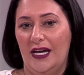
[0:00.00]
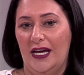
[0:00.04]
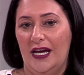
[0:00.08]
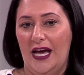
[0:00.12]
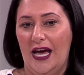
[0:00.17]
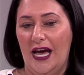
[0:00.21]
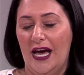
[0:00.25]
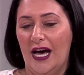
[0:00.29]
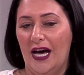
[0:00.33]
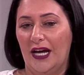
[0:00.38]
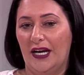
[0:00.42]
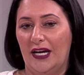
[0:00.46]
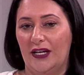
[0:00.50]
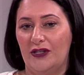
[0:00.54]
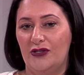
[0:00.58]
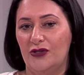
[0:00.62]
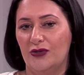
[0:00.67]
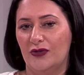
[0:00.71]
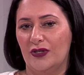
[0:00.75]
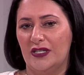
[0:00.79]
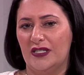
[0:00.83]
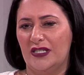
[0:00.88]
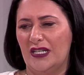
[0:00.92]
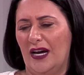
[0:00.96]
And I do
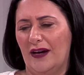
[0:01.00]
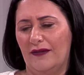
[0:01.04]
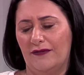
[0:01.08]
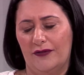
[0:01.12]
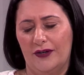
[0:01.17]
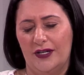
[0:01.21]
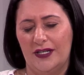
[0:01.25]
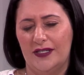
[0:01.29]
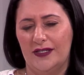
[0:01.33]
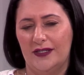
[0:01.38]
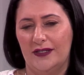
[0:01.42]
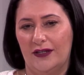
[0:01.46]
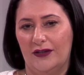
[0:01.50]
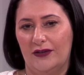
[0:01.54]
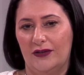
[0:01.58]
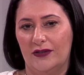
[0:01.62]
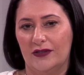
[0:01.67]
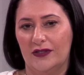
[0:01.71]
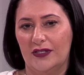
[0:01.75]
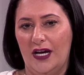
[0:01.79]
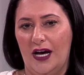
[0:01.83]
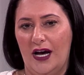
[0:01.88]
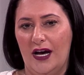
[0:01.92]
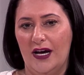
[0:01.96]
this every single
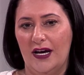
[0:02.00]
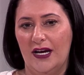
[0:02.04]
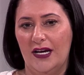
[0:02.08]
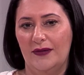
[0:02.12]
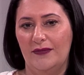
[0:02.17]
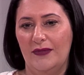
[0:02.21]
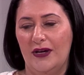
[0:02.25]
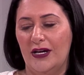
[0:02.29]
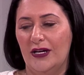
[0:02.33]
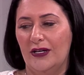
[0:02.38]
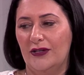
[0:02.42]
time.